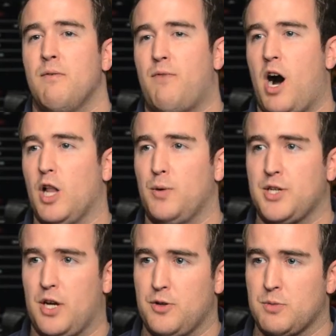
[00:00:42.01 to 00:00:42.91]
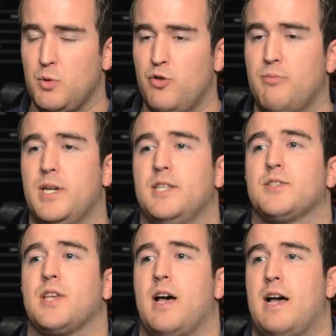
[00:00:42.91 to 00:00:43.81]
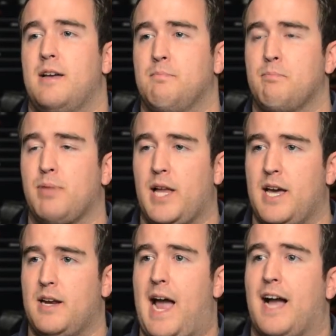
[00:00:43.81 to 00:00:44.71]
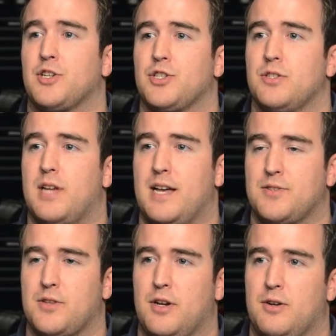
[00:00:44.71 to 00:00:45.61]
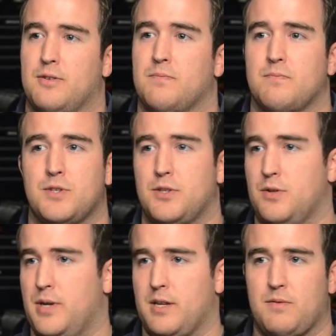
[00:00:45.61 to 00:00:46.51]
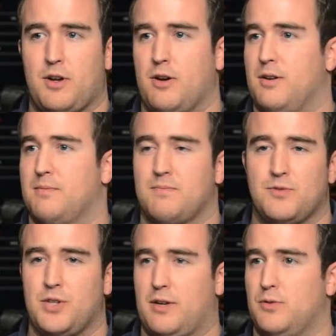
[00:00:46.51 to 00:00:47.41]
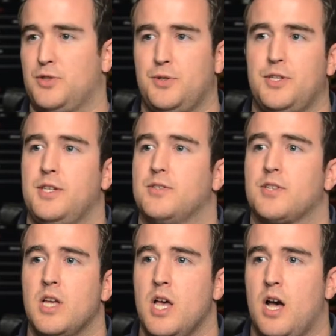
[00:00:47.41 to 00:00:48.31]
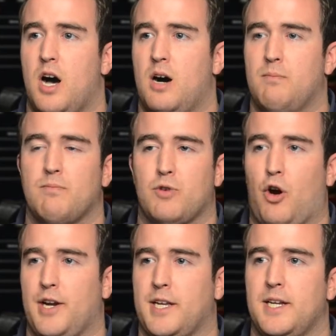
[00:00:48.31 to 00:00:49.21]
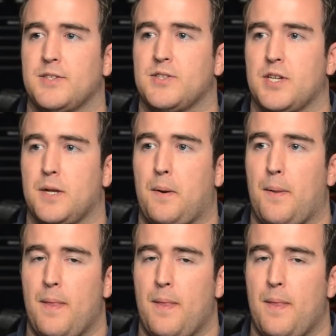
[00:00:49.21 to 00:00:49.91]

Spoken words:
follow each other's movements and plan action as they're doing their general duties regarding an incident.